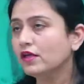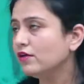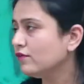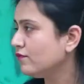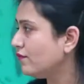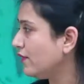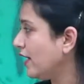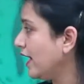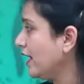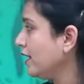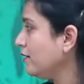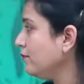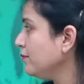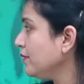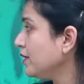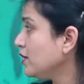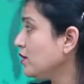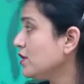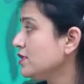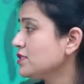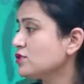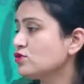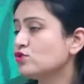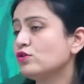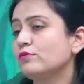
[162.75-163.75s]
Fine,
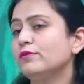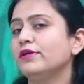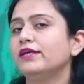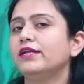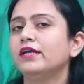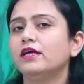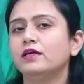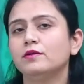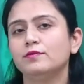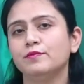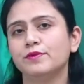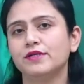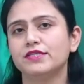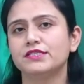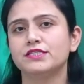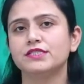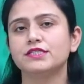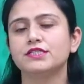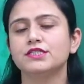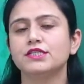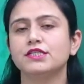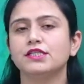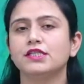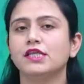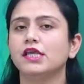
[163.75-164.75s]
because stomata are
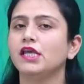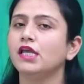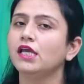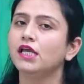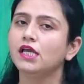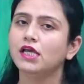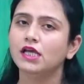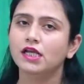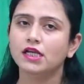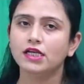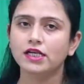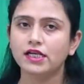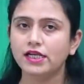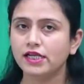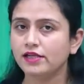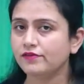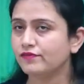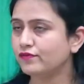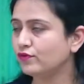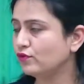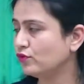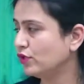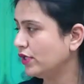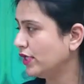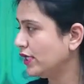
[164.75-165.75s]
present in the leaf
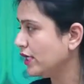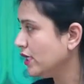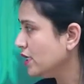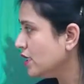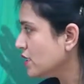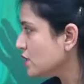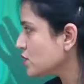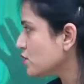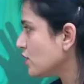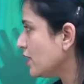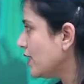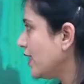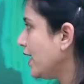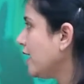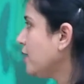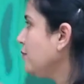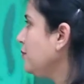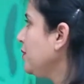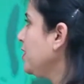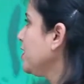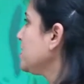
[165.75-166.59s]
only. So, let me